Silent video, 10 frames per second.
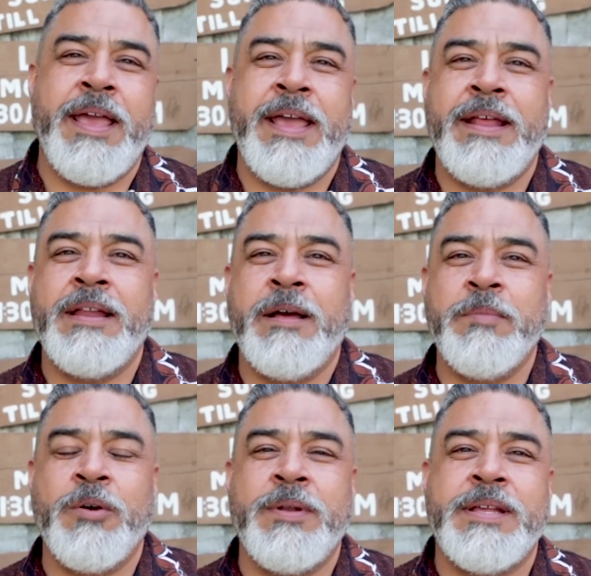and
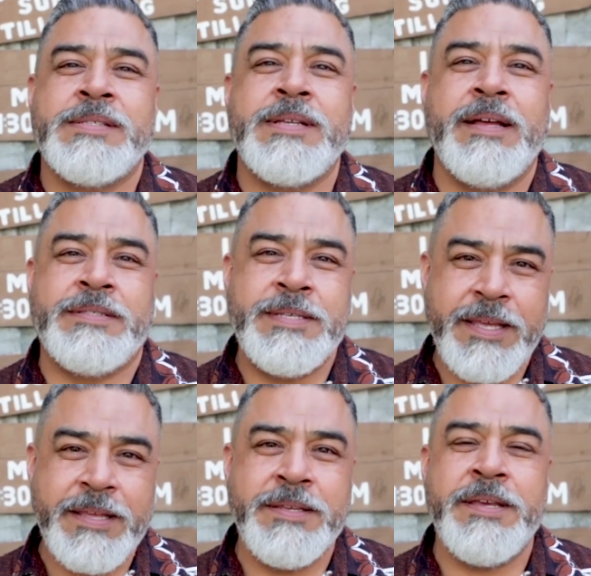I'm known as uh,
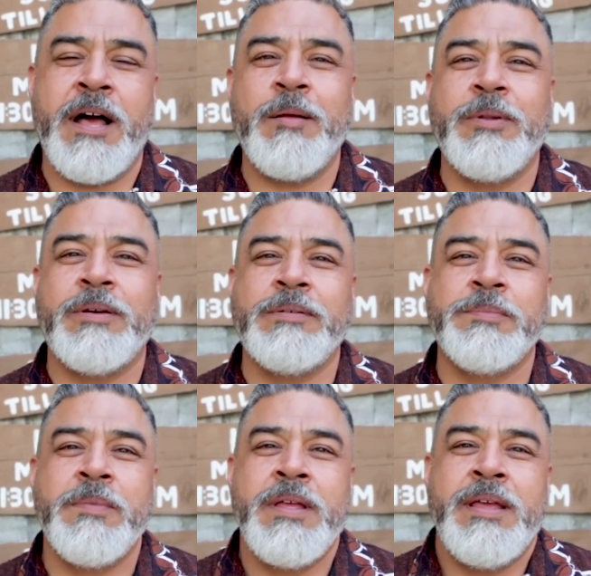Tiki Diablo
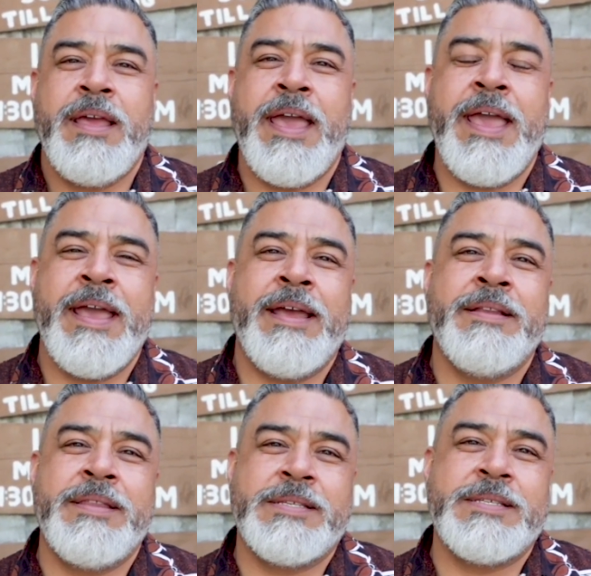
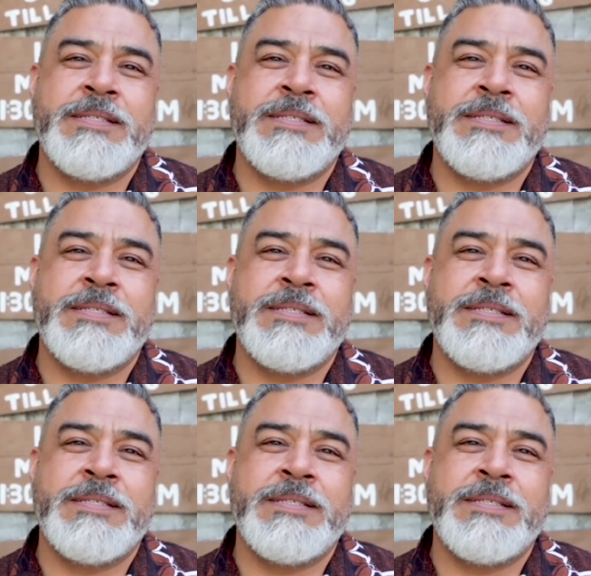and this